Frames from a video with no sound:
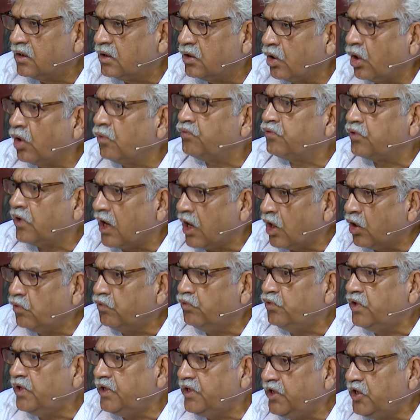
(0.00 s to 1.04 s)
of how
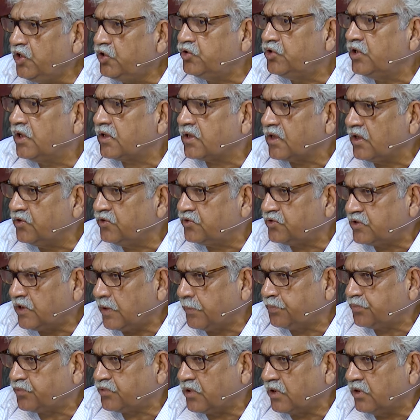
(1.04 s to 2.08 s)
we reach the
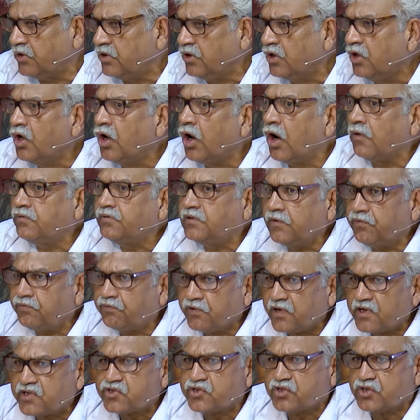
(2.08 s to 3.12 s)
conception of the
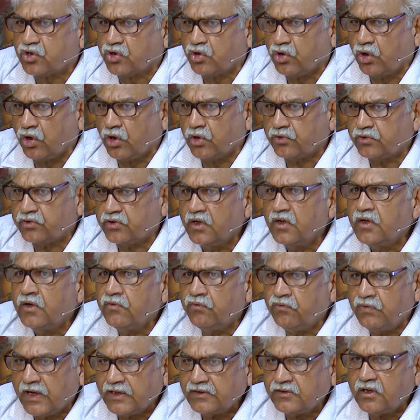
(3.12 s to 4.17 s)
first cause,
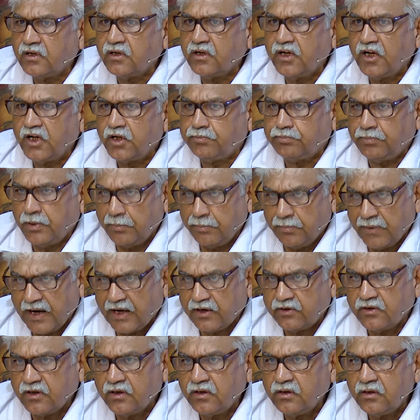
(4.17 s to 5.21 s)
whether it be
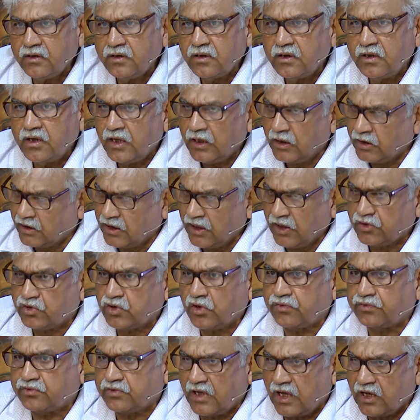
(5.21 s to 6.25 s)
matter, in case
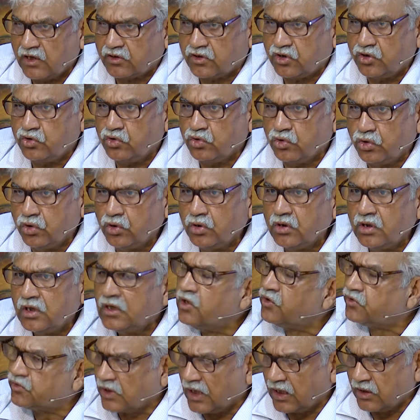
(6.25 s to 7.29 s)
of Sankhya Yoga,
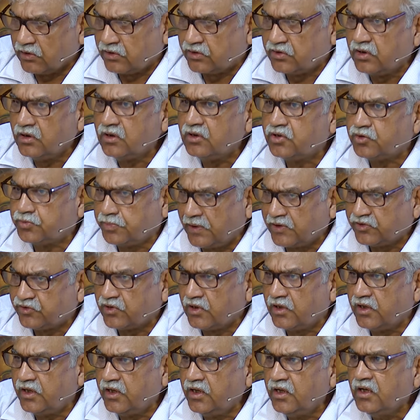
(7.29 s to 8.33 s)
Sankhya
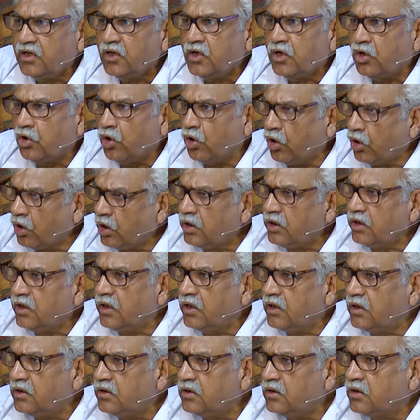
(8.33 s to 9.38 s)
especially, or
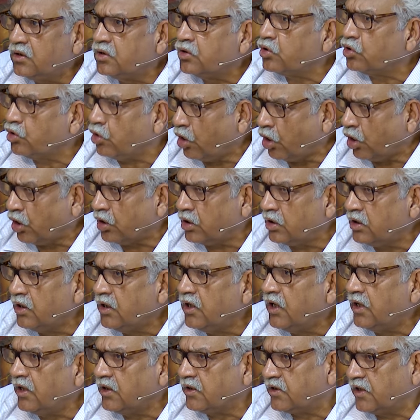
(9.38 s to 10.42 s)
God
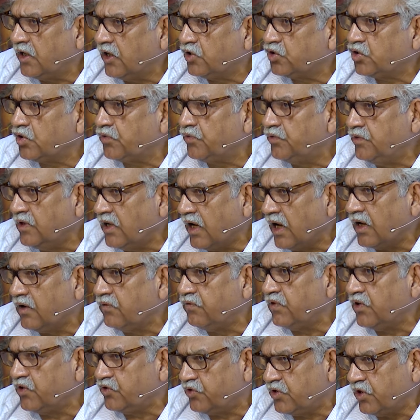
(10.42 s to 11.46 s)
in case of Nyaya
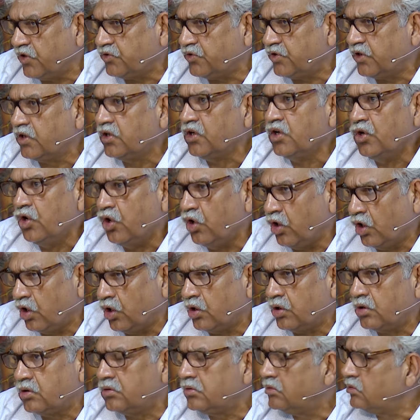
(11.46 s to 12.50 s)

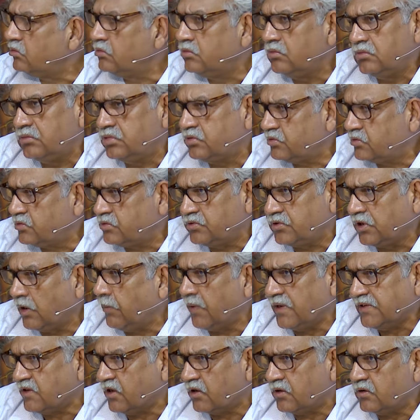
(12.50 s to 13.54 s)
or some
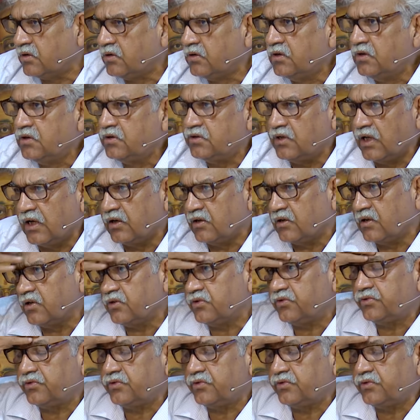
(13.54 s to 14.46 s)
other thinkers,